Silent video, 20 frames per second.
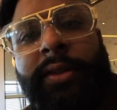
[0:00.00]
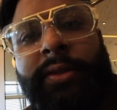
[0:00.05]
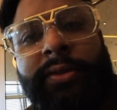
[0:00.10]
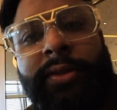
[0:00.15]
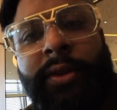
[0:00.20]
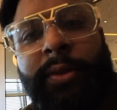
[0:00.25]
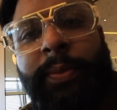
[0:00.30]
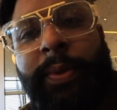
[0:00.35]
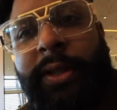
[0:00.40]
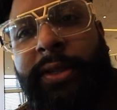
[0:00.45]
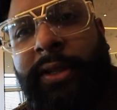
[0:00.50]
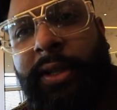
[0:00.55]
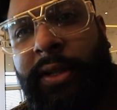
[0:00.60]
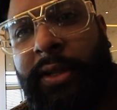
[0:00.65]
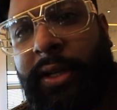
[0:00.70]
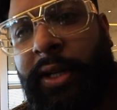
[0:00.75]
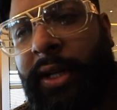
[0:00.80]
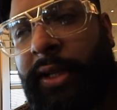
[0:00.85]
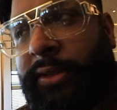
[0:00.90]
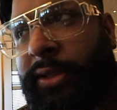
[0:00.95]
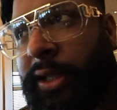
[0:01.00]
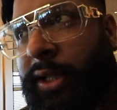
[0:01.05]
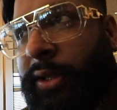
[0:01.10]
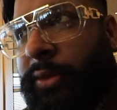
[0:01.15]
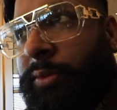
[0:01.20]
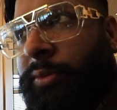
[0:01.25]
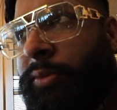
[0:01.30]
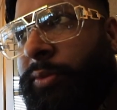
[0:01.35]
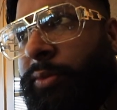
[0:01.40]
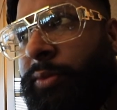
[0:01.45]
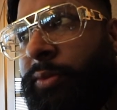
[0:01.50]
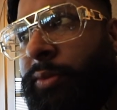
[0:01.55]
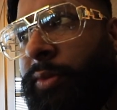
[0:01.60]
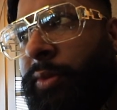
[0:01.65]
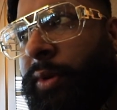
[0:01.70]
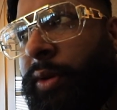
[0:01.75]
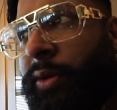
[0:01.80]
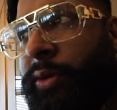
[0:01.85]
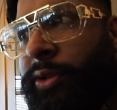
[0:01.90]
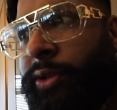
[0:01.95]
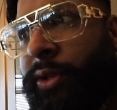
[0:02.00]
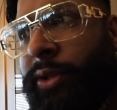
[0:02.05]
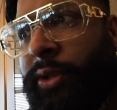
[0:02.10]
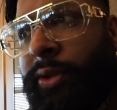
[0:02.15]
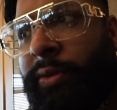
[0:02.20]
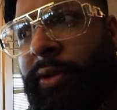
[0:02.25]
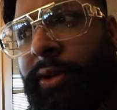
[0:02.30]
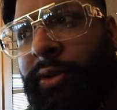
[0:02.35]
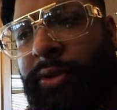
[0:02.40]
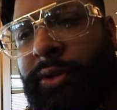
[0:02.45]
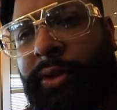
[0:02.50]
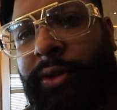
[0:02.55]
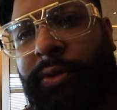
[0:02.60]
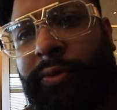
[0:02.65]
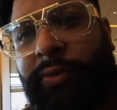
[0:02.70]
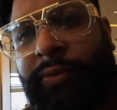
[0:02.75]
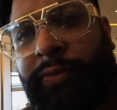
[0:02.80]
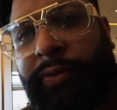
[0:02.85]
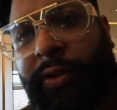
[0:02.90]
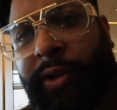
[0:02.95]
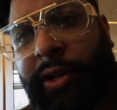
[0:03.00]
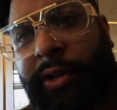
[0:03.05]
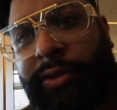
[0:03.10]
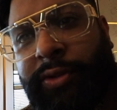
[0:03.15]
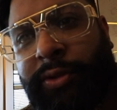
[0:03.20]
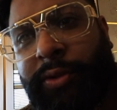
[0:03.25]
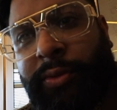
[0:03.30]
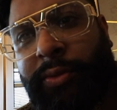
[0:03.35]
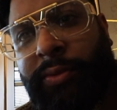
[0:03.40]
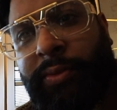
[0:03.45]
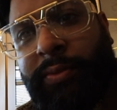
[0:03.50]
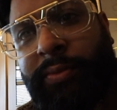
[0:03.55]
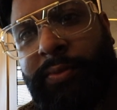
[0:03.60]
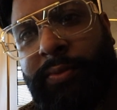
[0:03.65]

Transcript: So peace out, guys, and I'll show you around duty free soon.